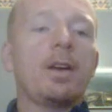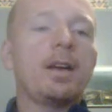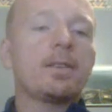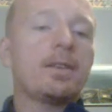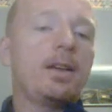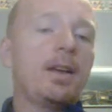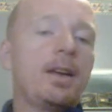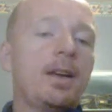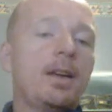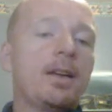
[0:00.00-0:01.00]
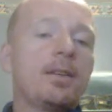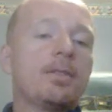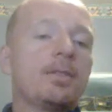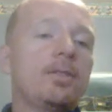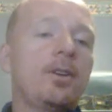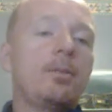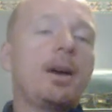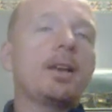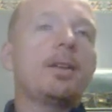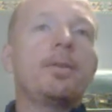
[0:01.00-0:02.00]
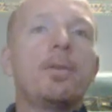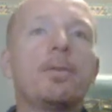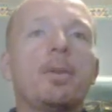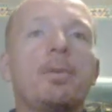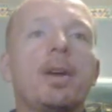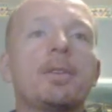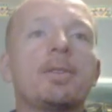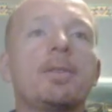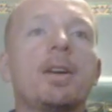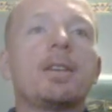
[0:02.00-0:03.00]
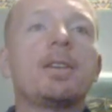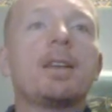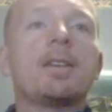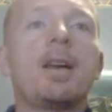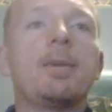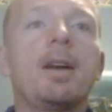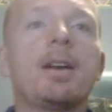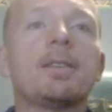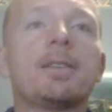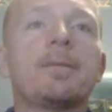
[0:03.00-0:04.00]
at, and not a bad little phone for the price. So catch you next time, guys.